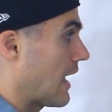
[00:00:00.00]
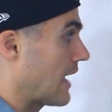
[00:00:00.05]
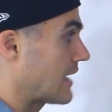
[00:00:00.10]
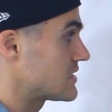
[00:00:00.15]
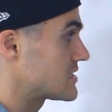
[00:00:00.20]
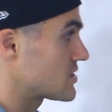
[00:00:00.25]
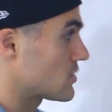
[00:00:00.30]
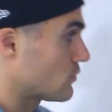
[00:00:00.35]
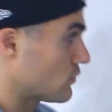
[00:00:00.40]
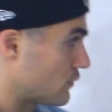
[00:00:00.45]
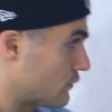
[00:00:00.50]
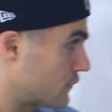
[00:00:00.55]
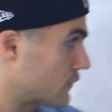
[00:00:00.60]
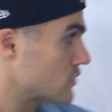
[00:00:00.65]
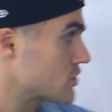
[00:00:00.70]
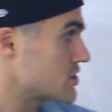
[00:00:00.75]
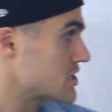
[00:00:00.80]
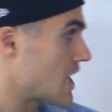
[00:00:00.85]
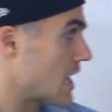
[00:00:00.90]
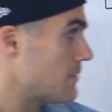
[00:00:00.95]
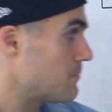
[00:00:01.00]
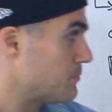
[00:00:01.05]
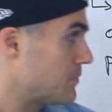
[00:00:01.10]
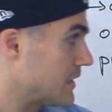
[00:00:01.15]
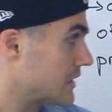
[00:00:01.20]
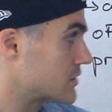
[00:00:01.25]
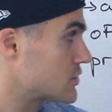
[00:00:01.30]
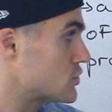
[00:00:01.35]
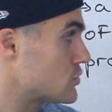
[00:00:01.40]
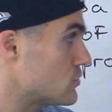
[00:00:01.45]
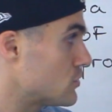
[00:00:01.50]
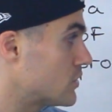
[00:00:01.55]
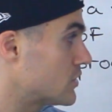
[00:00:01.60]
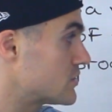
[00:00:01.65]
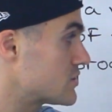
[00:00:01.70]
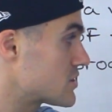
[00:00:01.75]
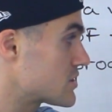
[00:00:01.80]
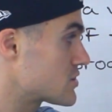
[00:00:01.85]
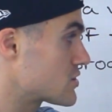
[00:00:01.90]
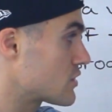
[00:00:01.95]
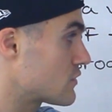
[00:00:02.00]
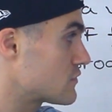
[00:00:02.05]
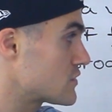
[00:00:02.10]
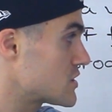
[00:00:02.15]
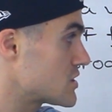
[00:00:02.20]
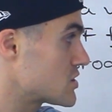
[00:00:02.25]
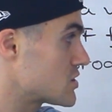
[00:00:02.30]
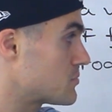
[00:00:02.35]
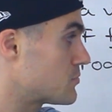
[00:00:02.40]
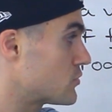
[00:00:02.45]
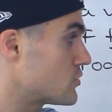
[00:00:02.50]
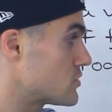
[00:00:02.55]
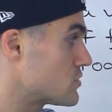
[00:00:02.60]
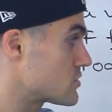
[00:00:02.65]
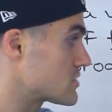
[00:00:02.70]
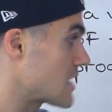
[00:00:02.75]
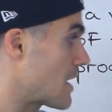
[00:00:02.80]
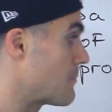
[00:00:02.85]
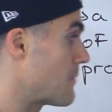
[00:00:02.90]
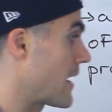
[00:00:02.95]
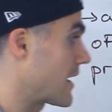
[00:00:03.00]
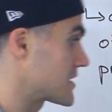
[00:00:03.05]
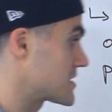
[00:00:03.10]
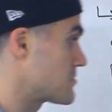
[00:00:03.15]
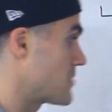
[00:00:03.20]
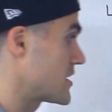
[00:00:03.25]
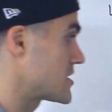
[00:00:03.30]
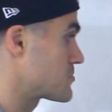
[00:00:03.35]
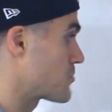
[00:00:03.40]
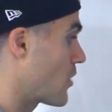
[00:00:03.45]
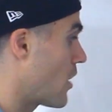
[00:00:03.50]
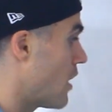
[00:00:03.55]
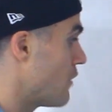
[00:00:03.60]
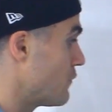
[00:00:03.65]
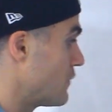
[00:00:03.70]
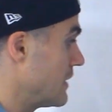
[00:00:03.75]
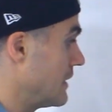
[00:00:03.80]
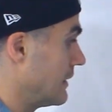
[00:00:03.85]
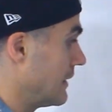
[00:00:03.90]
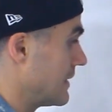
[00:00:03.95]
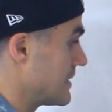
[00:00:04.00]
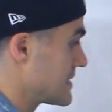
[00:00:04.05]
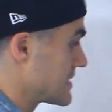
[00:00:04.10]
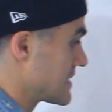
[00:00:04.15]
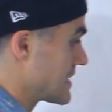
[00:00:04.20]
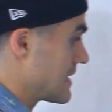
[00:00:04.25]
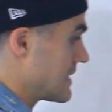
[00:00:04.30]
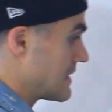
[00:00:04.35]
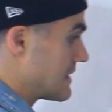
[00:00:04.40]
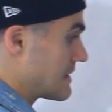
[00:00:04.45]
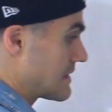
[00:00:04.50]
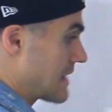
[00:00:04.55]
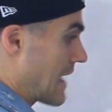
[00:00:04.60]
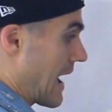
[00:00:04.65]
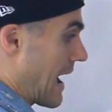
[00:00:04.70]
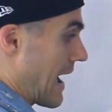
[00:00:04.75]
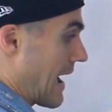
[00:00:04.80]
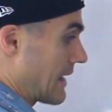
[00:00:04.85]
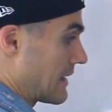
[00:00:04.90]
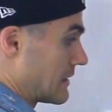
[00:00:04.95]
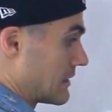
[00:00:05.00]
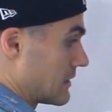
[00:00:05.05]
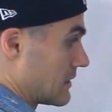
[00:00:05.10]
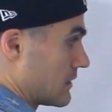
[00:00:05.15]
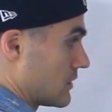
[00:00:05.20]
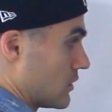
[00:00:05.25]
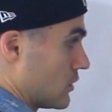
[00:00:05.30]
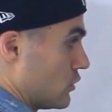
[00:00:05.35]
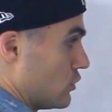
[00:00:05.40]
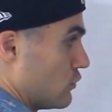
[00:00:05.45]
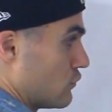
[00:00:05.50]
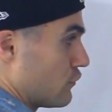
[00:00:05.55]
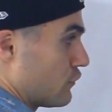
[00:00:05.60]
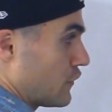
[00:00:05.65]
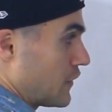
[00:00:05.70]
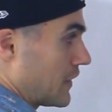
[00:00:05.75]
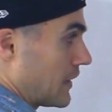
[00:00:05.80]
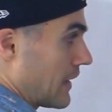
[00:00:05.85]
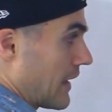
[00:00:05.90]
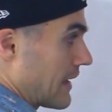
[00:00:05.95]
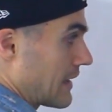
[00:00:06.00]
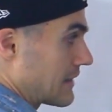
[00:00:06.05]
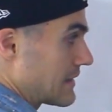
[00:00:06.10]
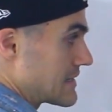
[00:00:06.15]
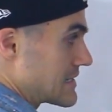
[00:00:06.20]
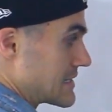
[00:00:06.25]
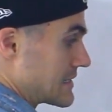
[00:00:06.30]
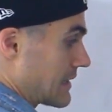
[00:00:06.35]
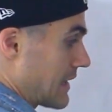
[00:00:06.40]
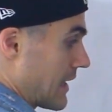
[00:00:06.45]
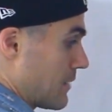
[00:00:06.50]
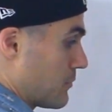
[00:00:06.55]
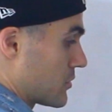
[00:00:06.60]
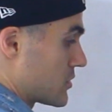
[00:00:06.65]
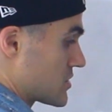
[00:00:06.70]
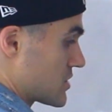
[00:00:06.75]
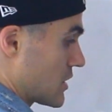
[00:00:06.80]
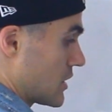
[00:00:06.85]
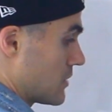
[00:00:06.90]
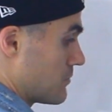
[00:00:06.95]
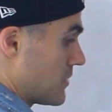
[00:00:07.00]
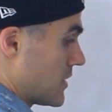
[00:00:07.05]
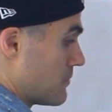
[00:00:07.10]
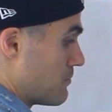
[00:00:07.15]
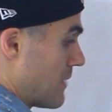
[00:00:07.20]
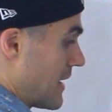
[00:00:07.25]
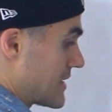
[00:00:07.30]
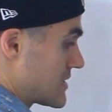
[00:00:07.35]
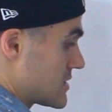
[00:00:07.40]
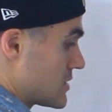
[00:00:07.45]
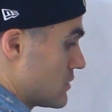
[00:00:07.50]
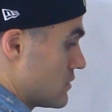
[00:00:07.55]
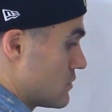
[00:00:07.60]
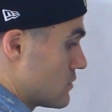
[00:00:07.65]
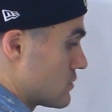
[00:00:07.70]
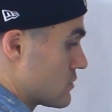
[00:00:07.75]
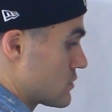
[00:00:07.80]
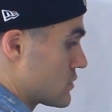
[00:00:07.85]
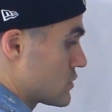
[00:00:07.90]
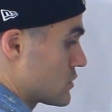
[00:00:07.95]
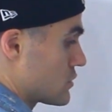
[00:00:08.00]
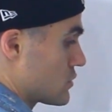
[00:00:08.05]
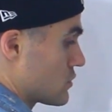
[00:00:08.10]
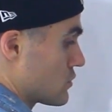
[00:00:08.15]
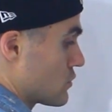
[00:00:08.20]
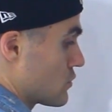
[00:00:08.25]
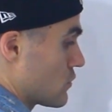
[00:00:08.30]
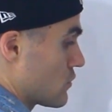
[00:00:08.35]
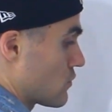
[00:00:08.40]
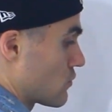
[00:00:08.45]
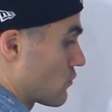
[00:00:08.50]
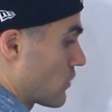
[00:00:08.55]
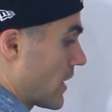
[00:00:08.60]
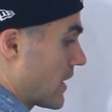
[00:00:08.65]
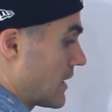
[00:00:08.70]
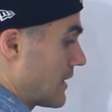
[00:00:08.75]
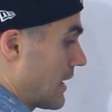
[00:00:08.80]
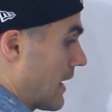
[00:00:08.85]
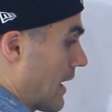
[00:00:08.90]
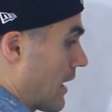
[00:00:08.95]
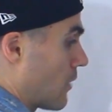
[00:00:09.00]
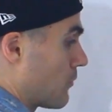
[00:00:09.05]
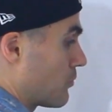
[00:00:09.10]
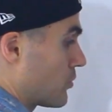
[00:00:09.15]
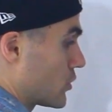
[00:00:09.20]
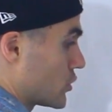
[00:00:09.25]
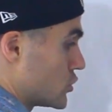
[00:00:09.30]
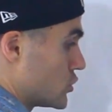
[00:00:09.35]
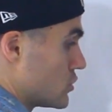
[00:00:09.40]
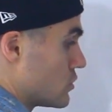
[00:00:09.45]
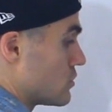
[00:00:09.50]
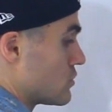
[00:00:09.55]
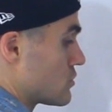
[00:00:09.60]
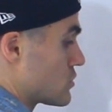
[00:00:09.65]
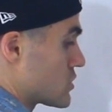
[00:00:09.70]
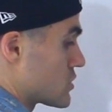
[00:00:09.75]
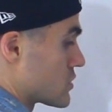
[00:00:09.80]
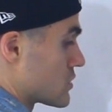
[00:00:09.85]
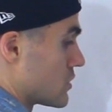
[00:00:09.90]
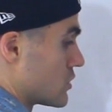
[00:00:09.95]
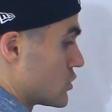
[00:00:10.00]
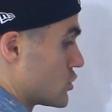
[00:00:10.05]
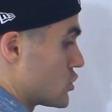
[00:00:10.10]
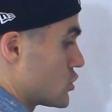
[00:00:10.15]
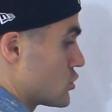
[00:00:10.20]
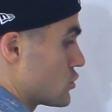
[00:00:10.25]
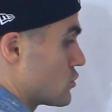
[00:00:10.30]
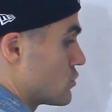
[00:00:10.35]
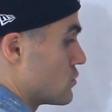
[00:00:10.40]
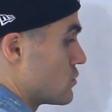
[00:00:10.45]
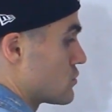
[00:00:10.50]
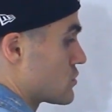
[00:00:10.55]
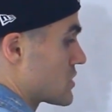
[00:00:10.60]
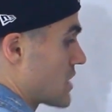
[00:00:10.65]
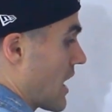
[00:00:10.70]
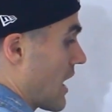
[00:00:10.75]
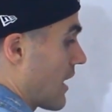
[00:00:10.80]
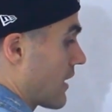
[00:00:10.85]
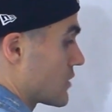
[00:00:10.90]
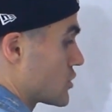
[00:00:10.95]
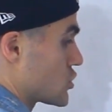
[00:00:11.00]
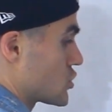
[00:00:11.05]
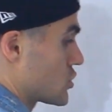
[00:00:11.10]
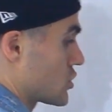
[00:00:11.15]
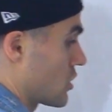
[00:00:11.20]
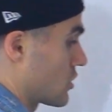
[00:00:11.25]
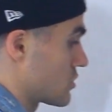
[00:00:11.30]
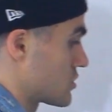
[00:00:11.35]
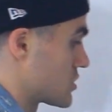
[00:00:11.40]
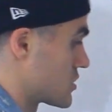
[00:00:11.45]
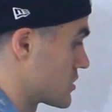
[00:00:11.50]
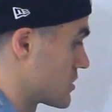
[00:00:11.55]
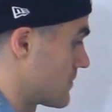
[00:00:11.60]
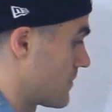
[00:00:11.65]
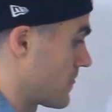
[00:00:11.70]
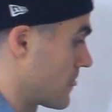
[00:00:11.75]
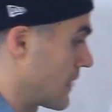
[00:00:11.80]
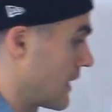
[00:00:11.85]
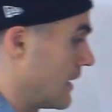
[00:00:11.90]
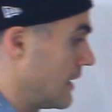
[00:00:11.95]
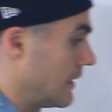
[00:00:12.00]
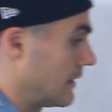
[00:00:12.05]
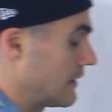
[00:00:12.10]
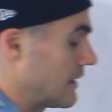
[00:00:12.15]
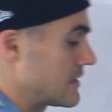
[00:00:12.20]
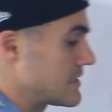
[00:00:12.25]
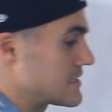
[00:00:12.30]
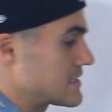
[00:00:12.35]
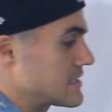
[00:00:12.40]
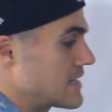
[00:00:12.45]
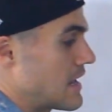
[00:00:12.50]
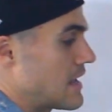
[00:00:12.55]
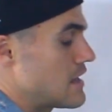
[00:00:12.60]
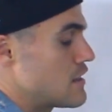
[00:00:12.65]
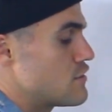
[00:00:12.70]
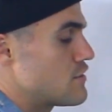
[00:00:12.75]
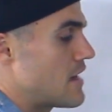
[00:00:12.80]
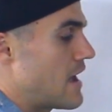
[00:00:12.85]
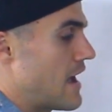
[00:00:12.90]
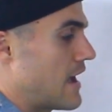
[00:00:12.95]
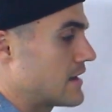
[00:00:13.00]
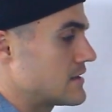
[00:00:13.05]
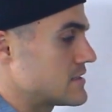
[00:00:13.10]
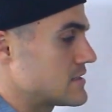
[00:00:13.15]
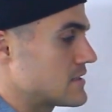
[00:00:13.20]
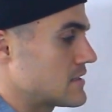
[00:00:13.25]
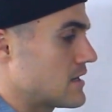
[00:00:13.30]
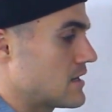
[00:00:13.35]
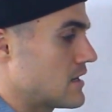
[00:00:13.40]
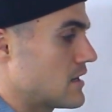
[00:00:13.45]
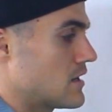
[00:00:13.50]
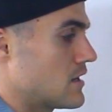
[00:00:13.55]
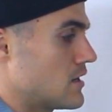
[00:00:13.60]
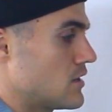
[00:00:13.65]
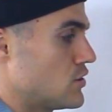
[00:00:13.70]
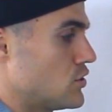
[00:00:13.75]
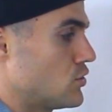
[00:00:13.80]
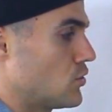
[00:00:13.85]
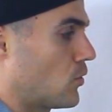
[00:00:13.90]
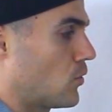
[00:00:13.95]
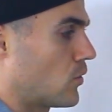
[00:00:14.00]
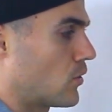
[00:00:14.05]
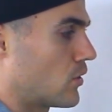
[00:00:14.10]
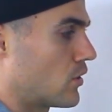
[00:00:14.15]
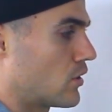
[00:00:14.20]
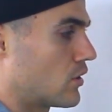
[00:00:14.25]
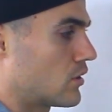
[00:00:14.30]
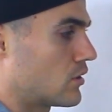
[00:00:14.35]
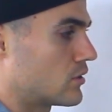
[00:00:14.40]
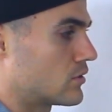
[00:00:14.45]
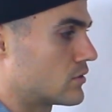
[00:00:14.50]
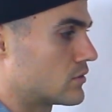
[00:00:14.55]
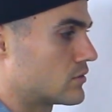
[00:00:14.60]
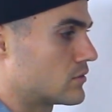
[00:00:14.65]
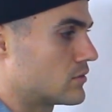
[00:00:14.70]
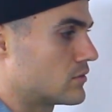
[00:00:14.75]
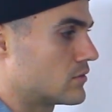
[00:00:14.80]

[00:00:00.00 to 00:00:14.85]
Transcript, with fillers: And so the first step, pick two goods and services to produce that maximize profit. Let's say that you feel like this labor is going to be best used to right now produce shoes and shirts. Let's say that uh, you're